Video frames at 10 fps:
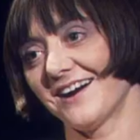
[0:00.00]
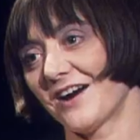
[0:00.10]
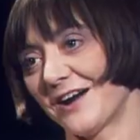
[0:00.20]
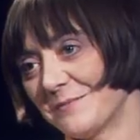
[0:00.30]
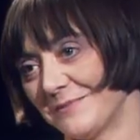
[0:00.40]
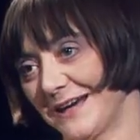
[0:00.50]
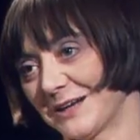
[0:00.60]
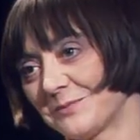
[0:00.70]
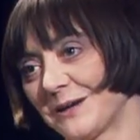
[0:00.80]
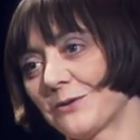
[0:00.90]
Hi, I'm
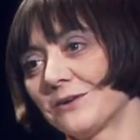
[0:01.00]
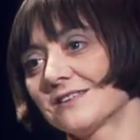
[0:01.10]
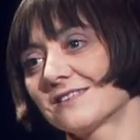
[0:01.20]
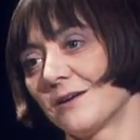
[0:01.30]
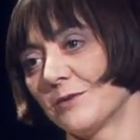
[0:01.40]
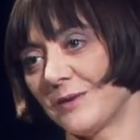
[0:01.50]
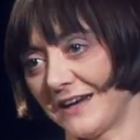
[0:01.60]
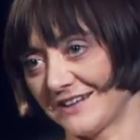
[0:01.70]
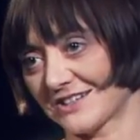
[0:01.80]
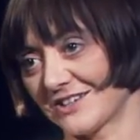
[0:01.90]
Megan Beckwith. I'm a
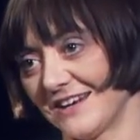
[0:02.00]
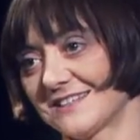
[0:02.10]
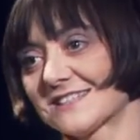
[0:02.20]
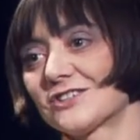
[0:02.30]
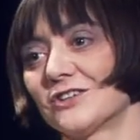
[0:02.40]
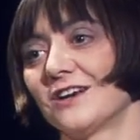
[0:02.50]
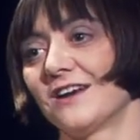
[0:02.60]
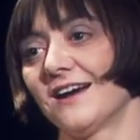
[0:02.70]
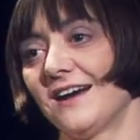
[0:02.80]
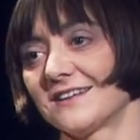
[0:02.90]
PhD
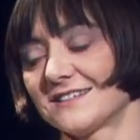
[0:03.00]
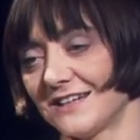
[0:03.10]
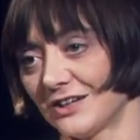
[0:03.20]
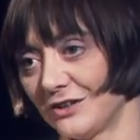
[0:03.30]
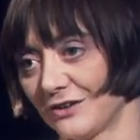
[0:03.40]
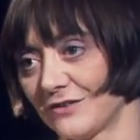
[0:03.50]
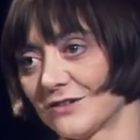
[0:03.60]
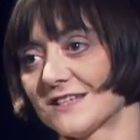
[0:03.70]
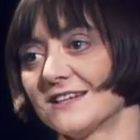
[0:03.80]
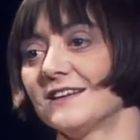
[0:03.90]
student at Deakin
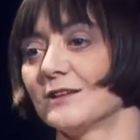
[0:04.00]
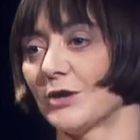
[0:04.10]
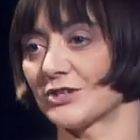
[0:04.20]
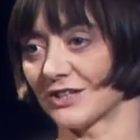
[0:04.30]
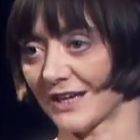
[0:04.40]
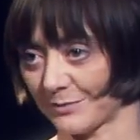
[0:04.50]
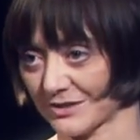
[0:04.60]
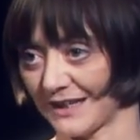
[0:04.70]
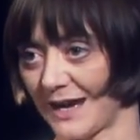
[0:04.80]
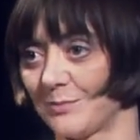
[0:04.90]
University in the Motion
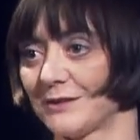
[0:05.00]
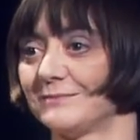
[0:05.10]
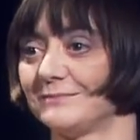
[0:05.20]
Capture Lab.